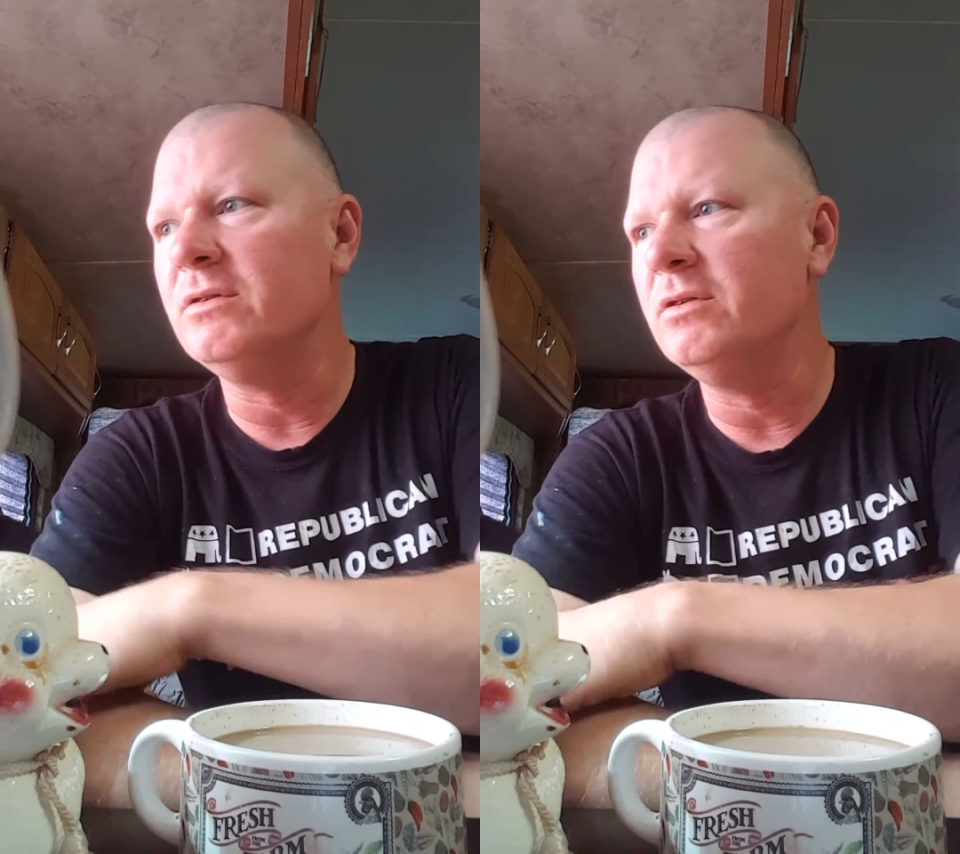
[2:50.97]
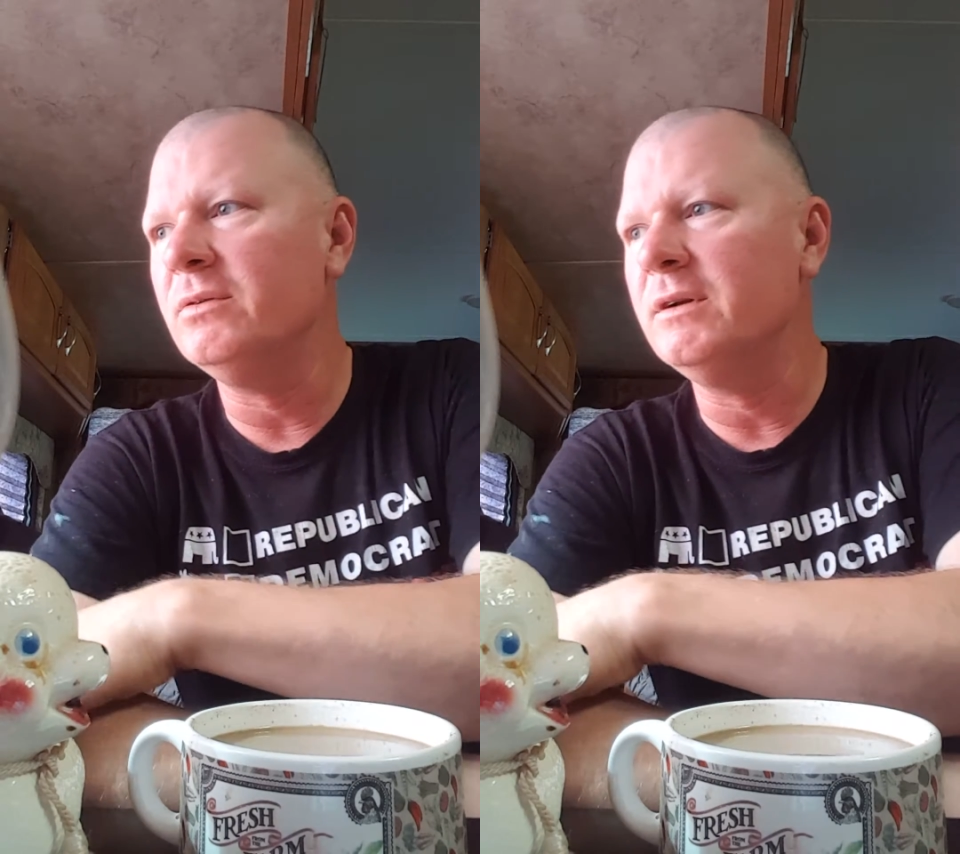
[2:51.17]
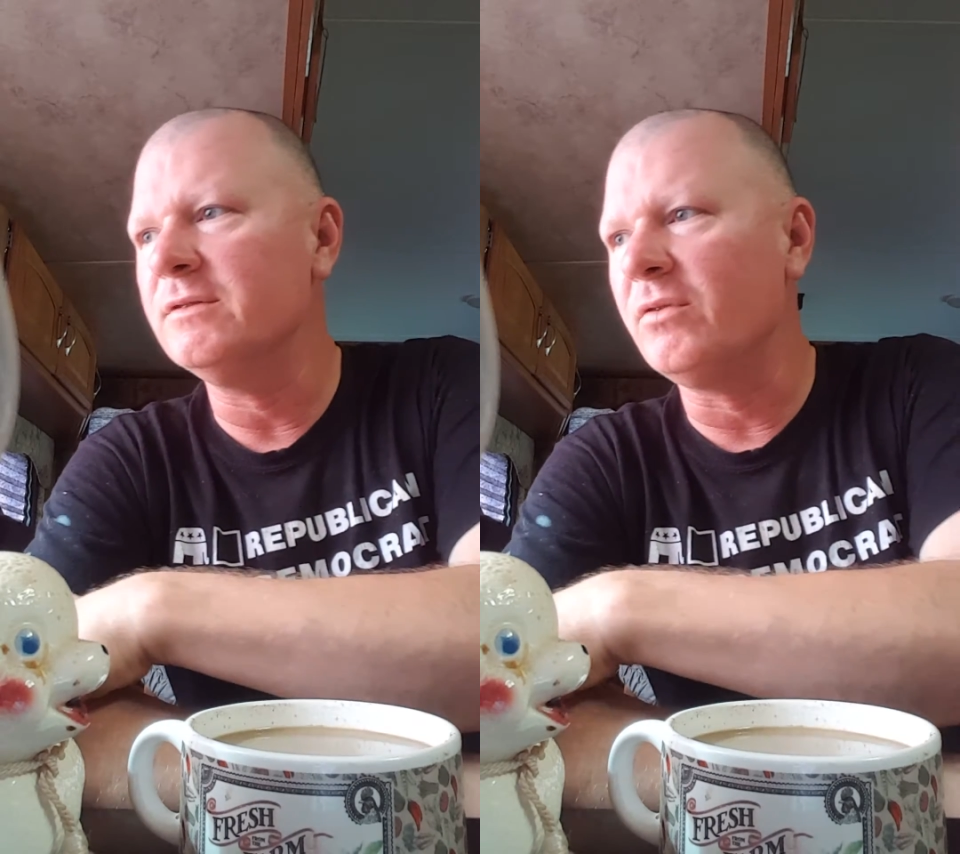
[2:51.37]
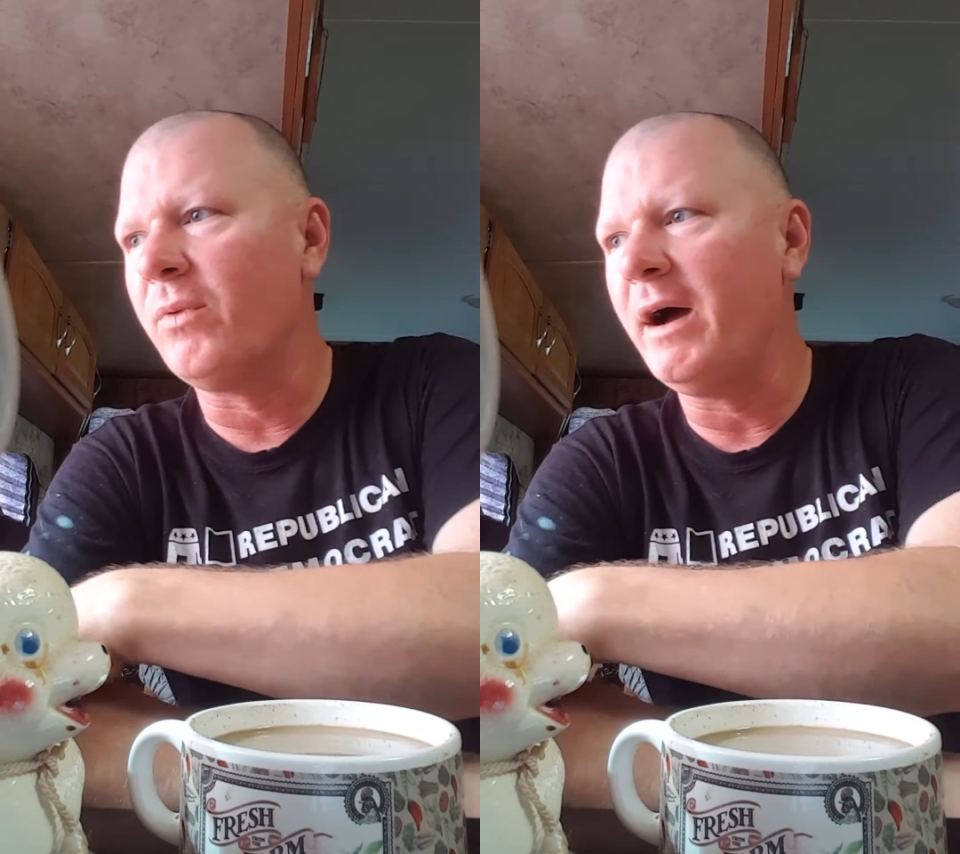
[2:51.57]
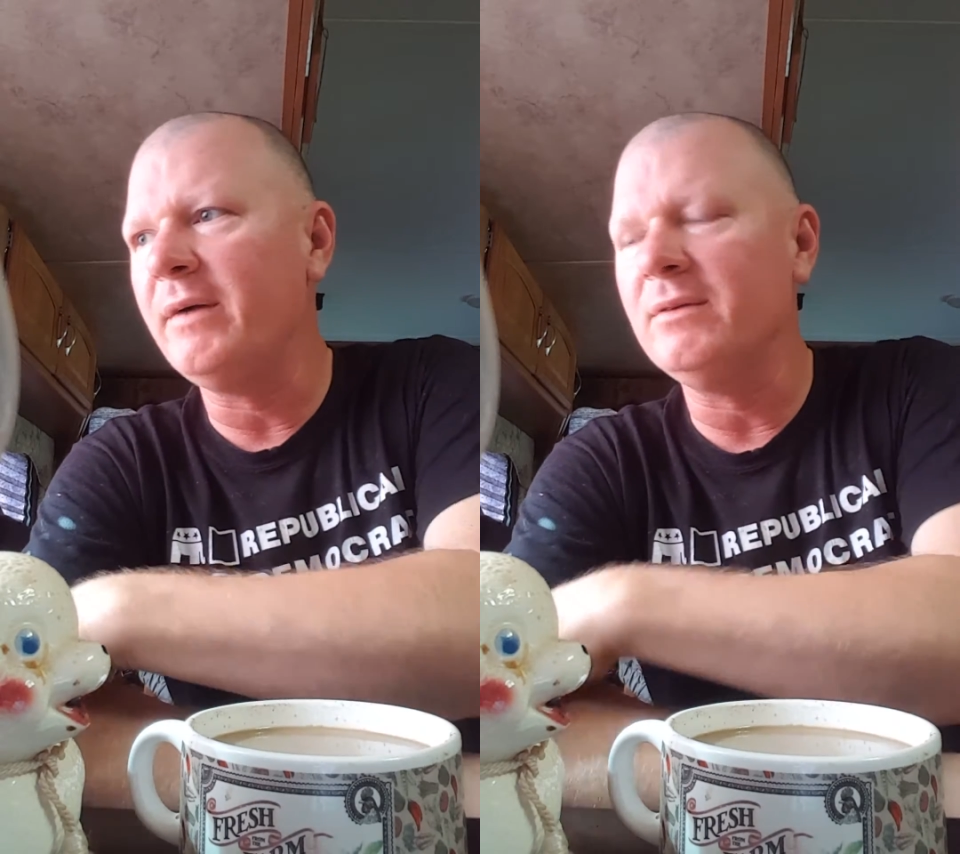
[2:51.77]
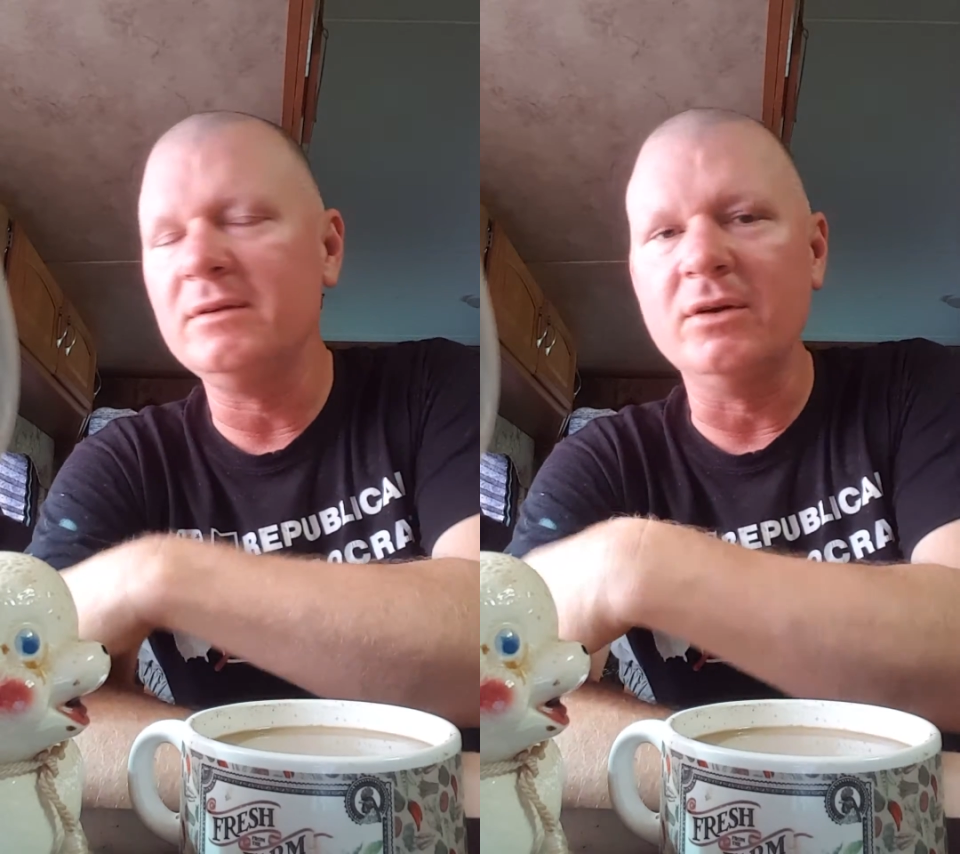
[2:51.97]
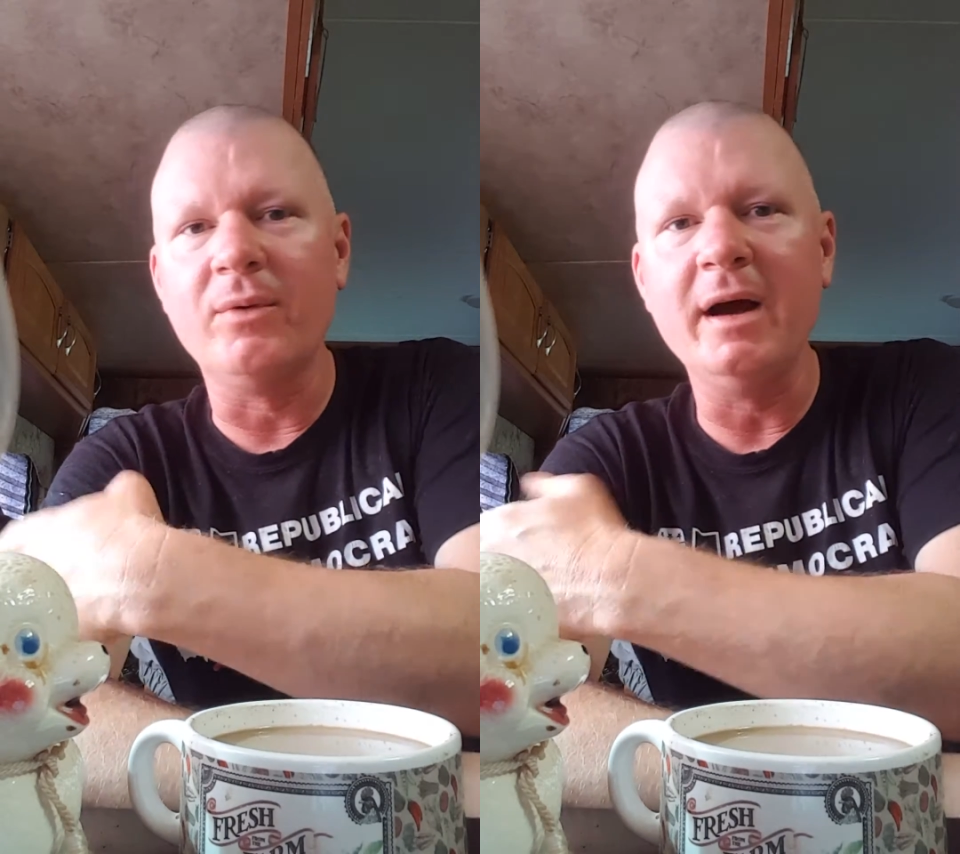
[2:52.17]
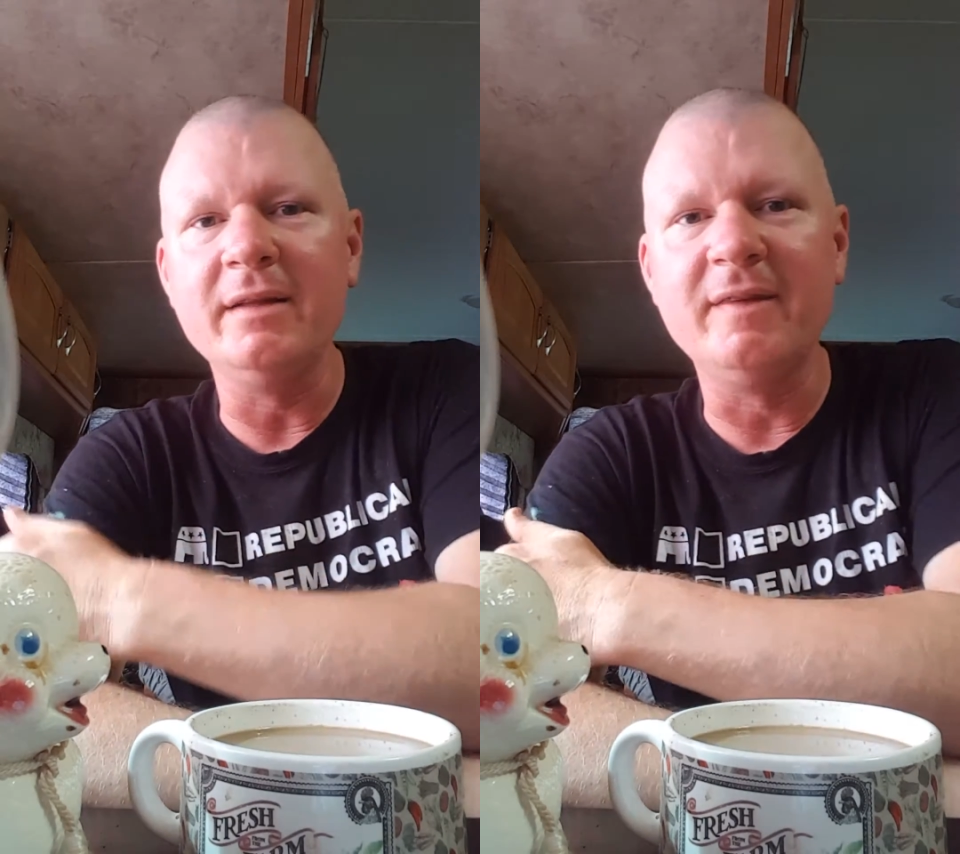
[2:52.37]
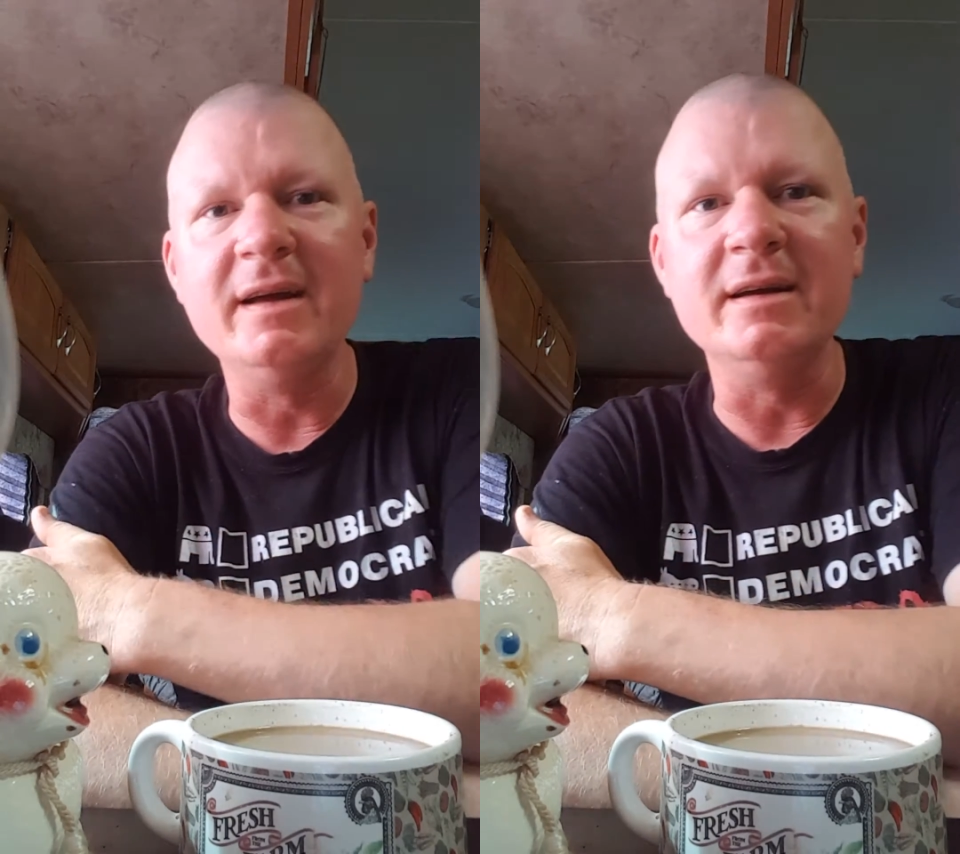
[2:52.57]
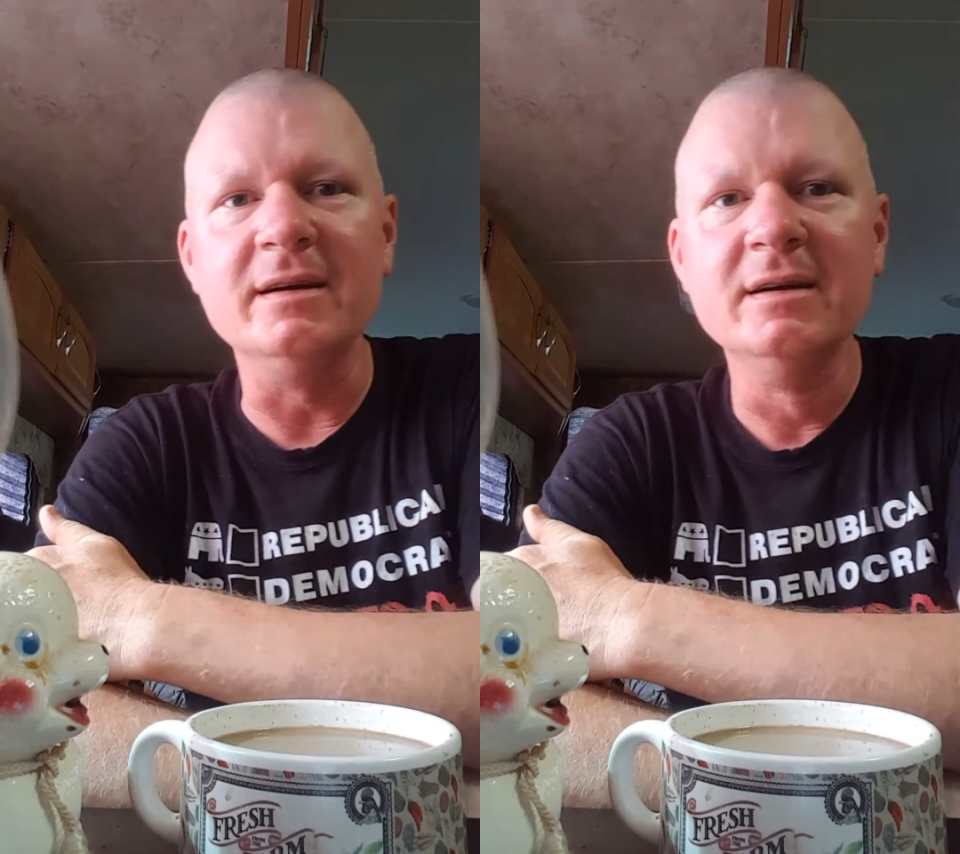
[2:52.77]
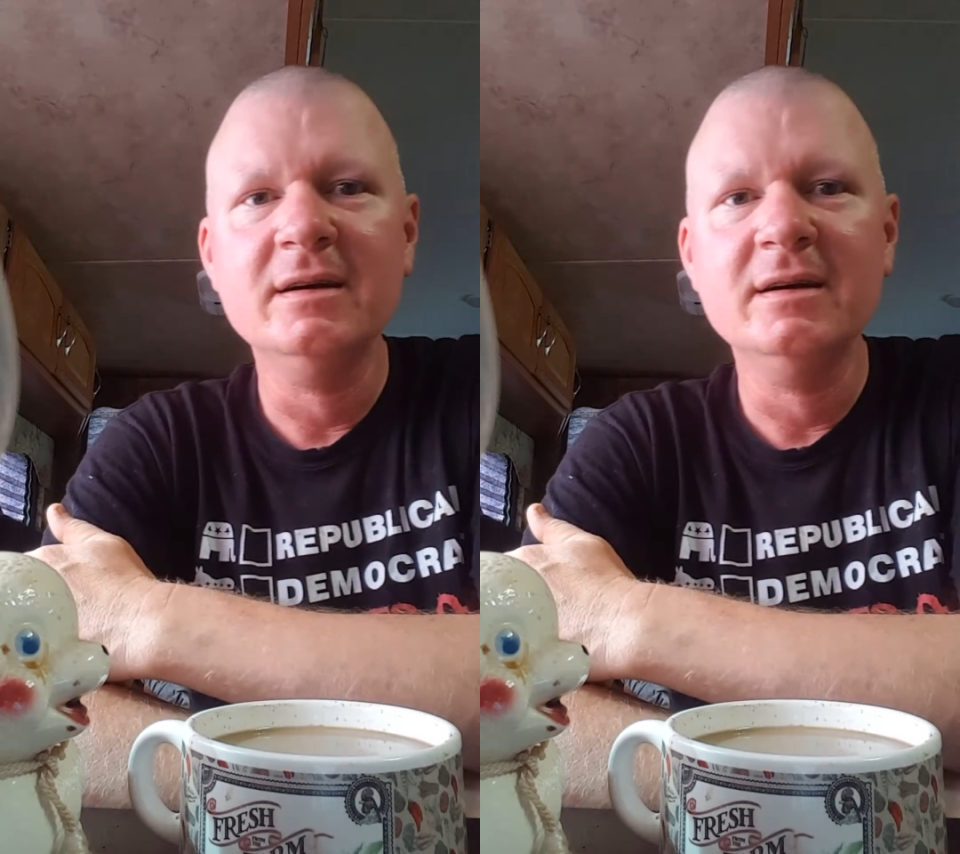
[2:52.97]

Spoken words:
doing is the right thing.